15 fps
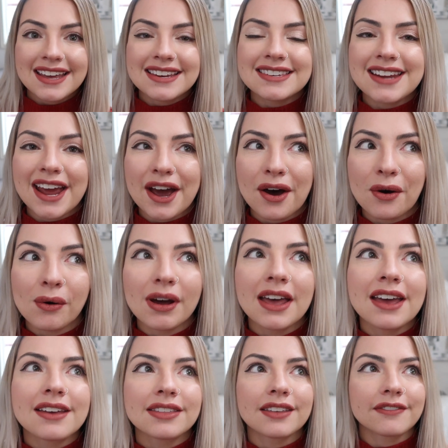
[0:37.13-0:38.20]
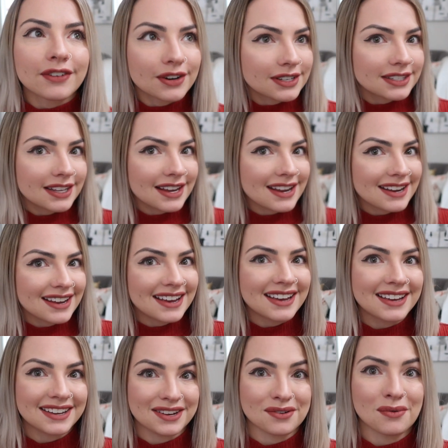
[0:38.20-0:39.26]
Now, the first thing
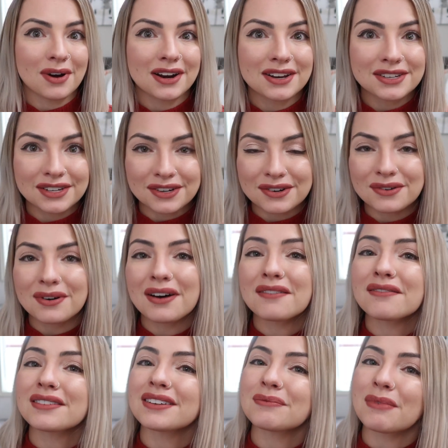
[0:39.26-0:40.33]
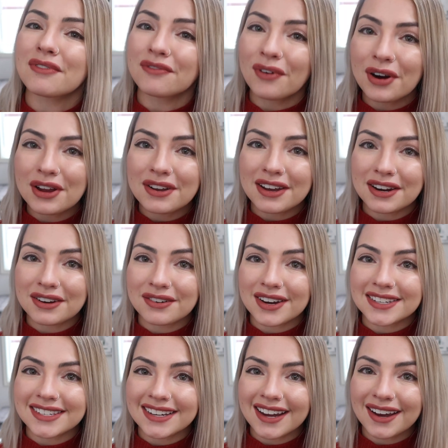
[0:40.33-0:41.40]
you want to do before you get your
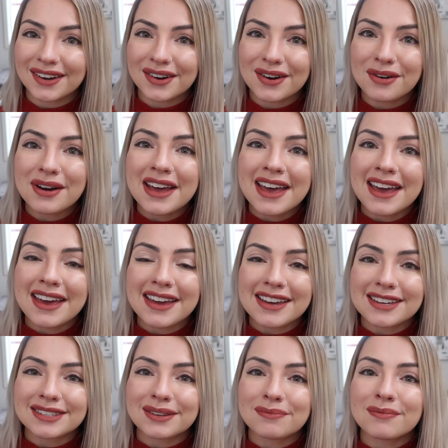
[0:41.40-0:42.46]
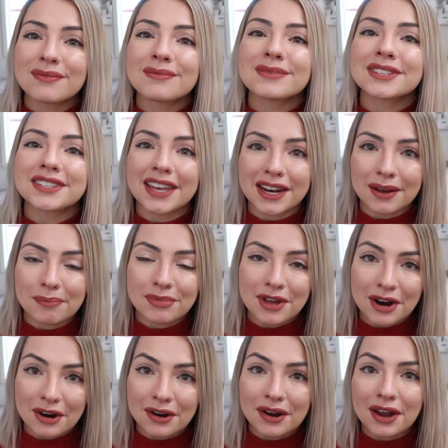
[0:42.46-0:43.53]
Crested Gecko is set up
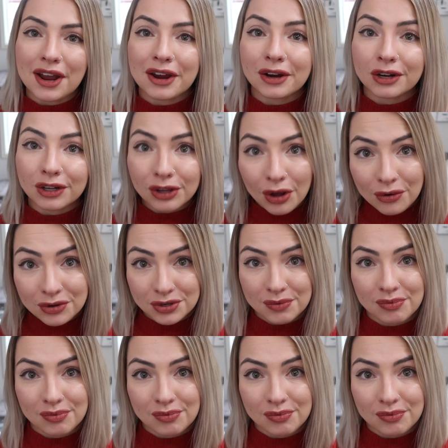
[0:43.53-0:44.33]
their enclosure